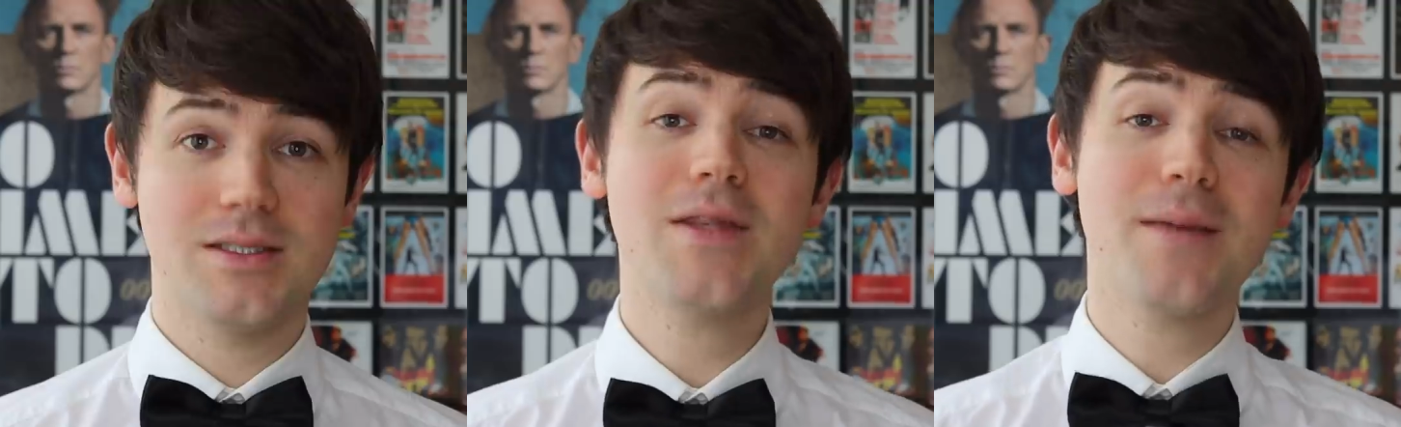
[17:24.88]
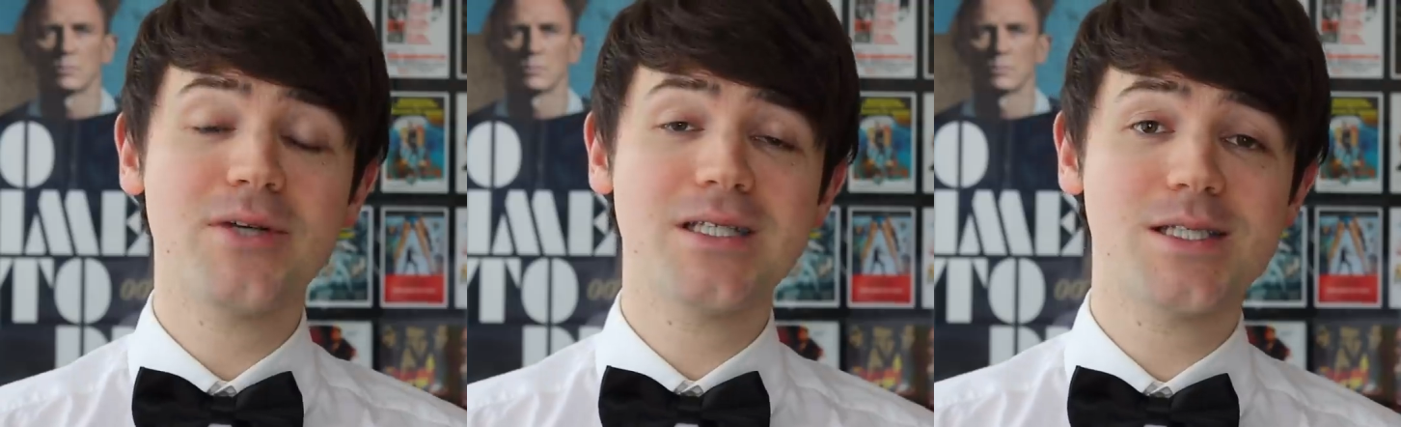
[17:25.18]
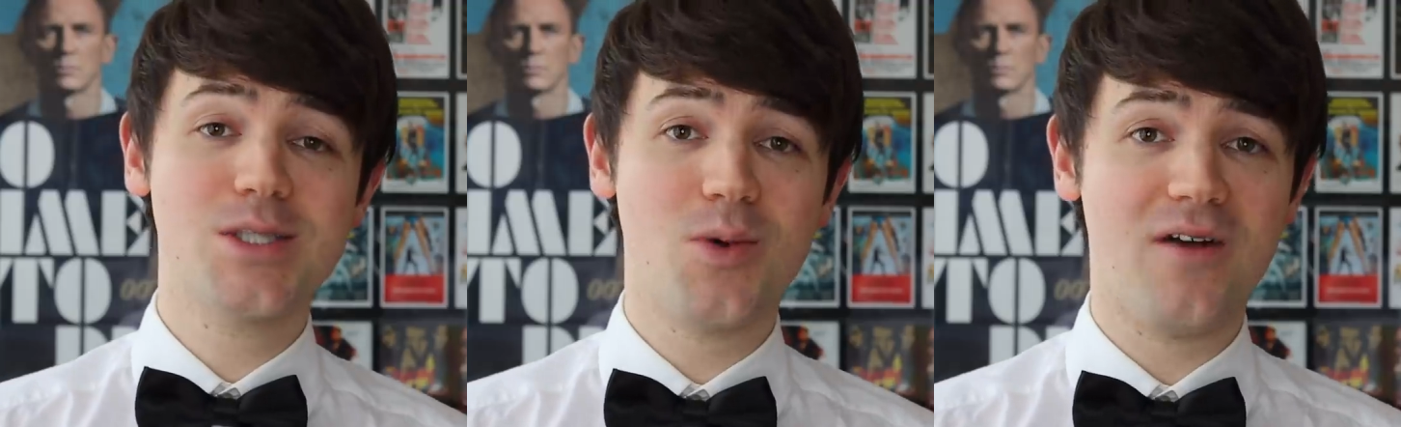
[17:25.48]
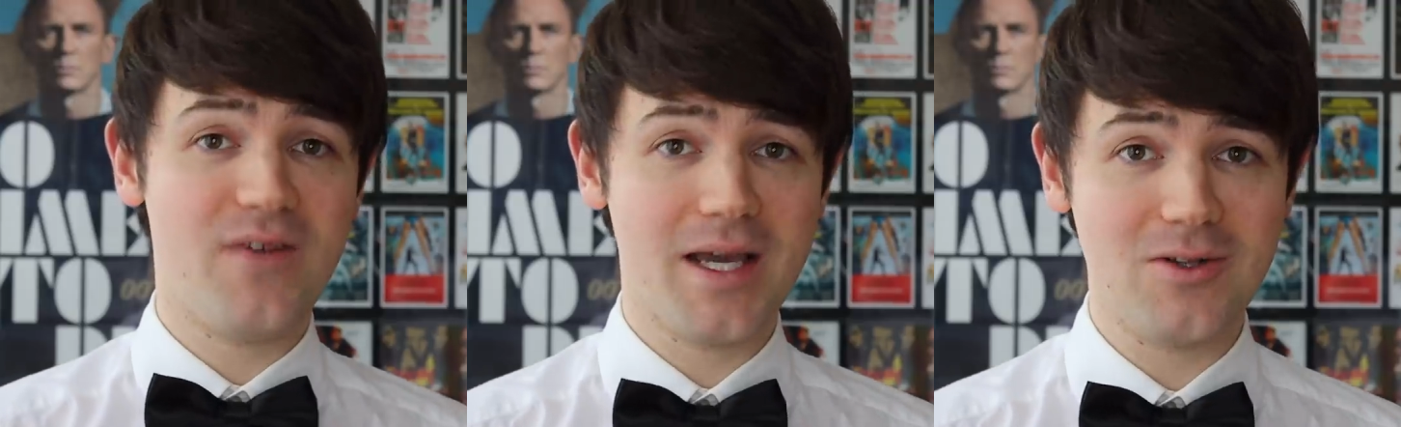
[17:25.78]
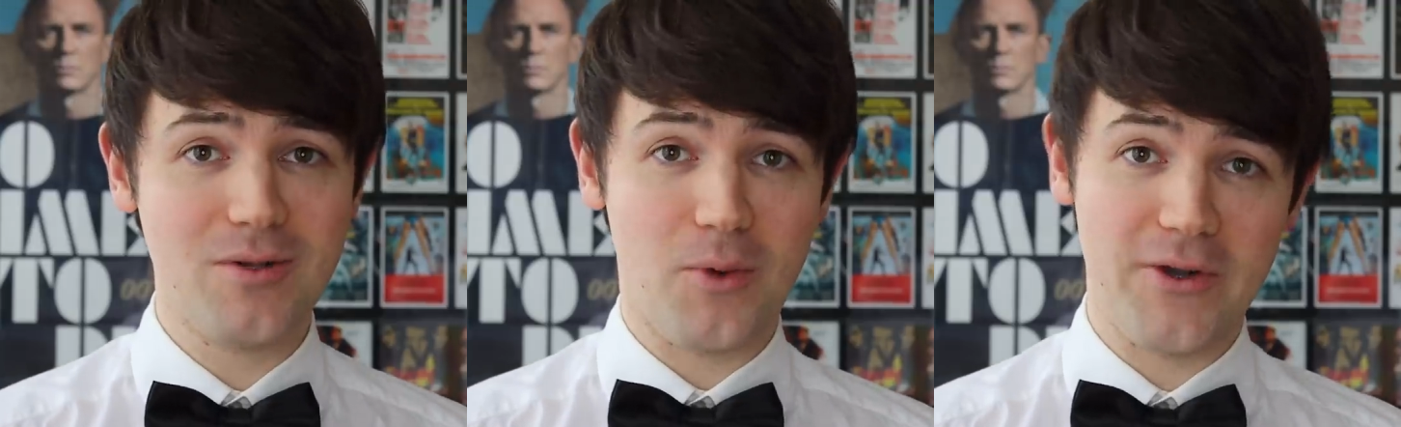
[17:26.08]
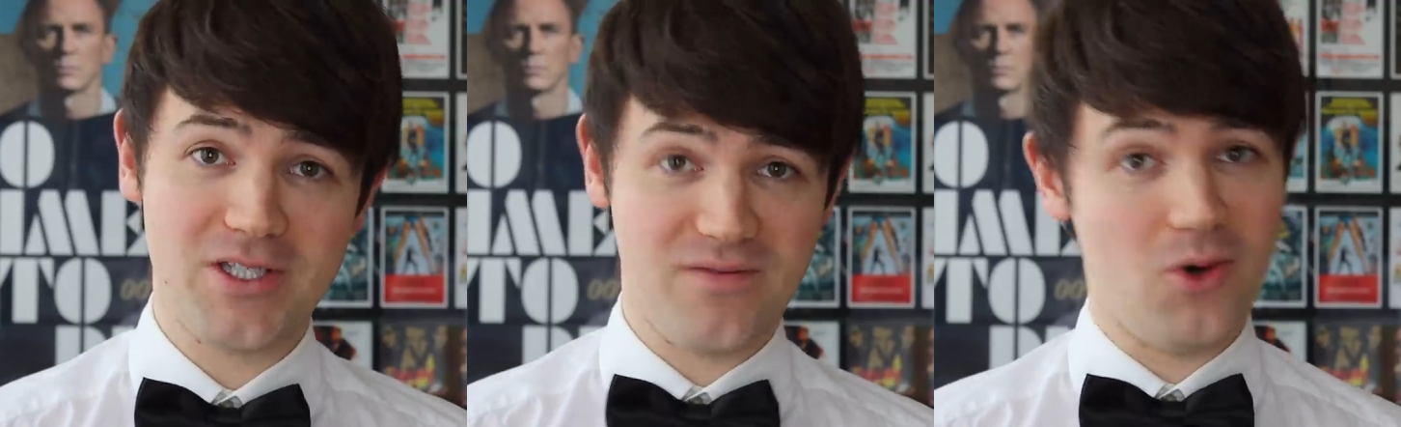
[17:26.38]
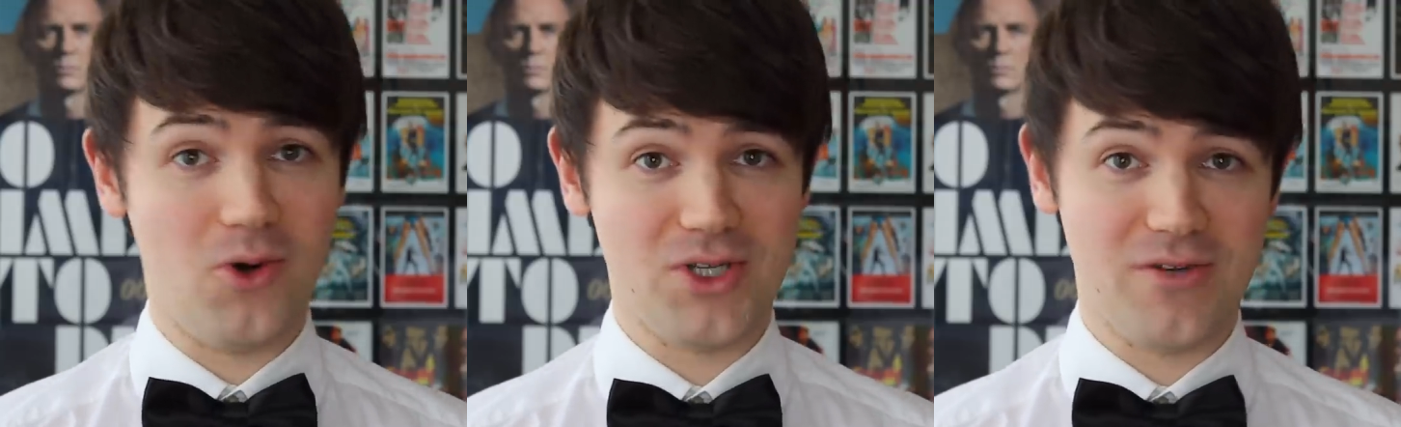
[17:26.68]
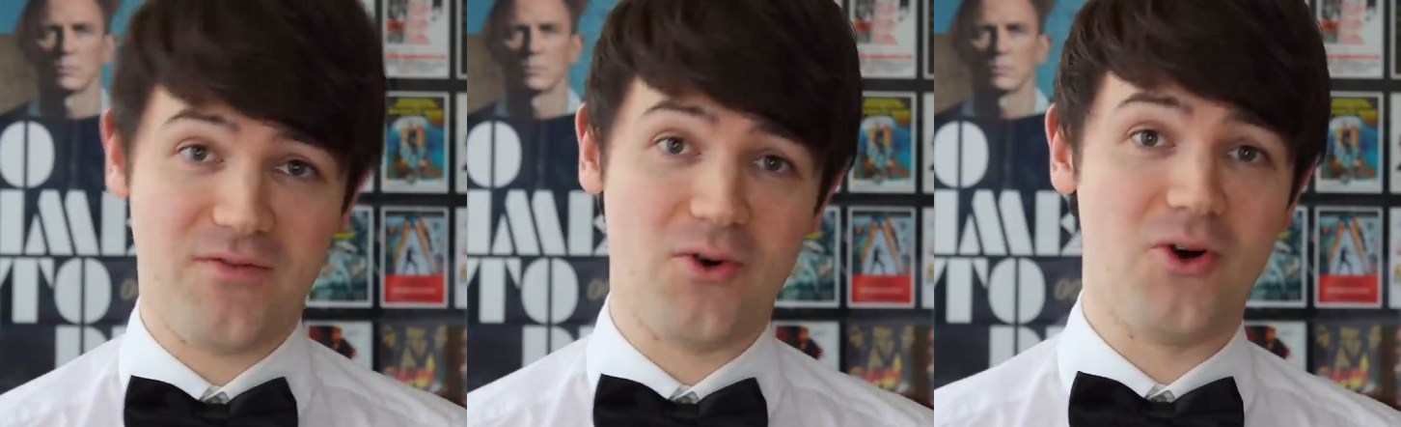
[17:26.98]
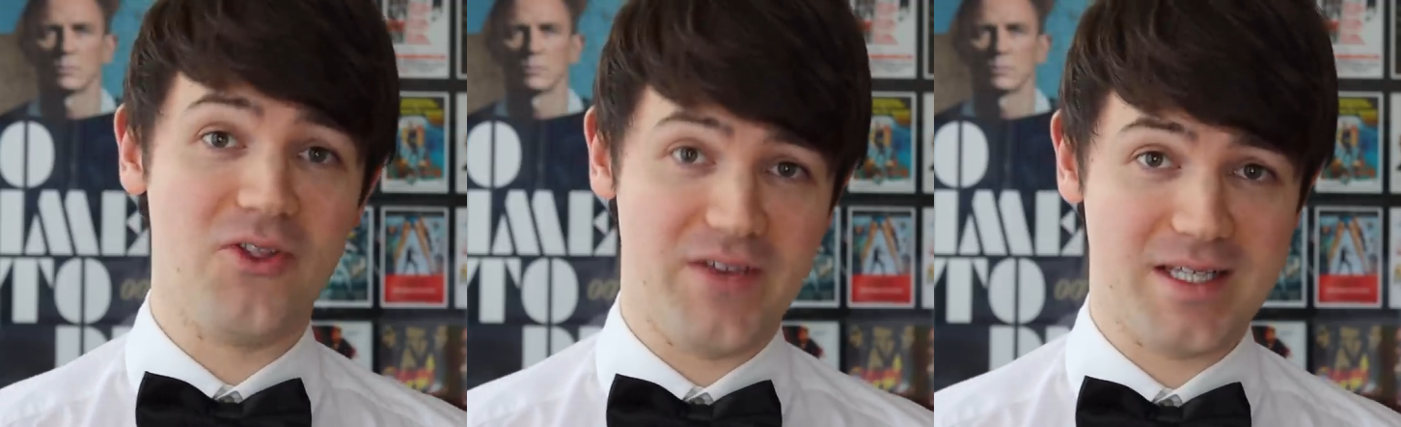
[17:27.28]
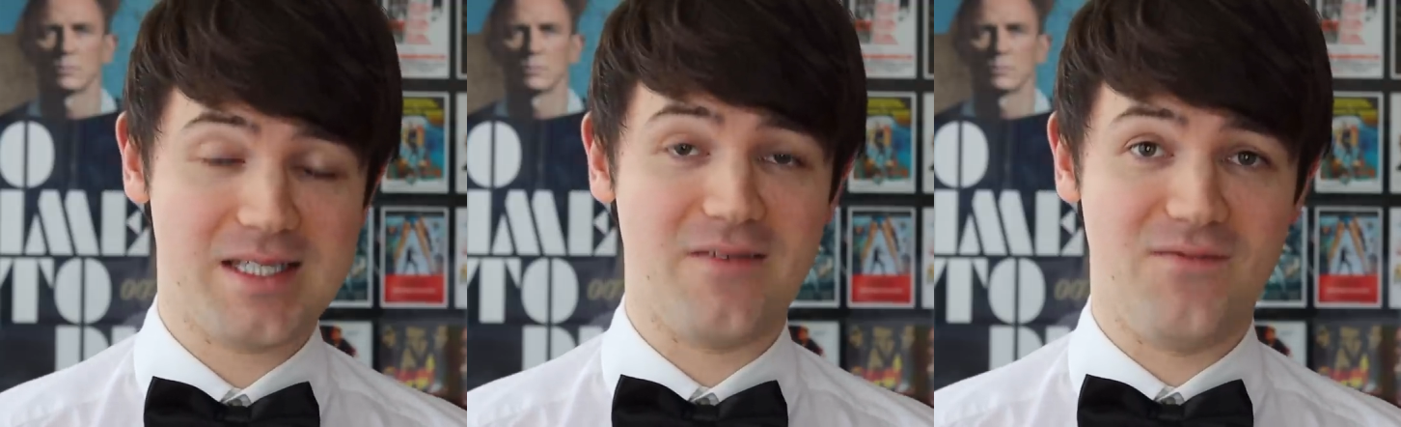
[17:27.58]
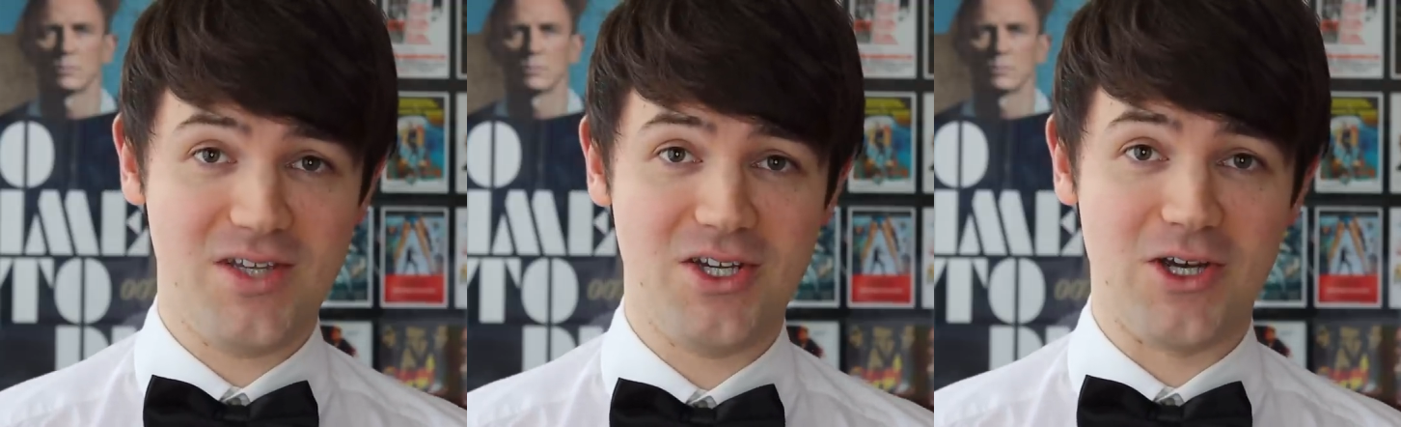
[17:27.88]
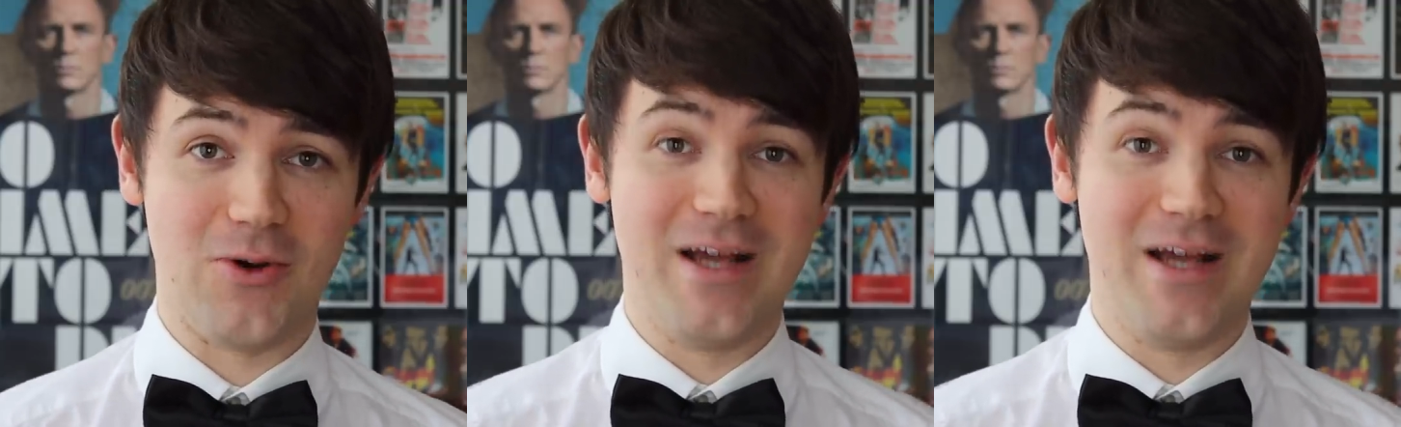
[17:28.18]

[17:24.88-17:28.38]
Speaker 1: So that brings us to our final point of order for this video,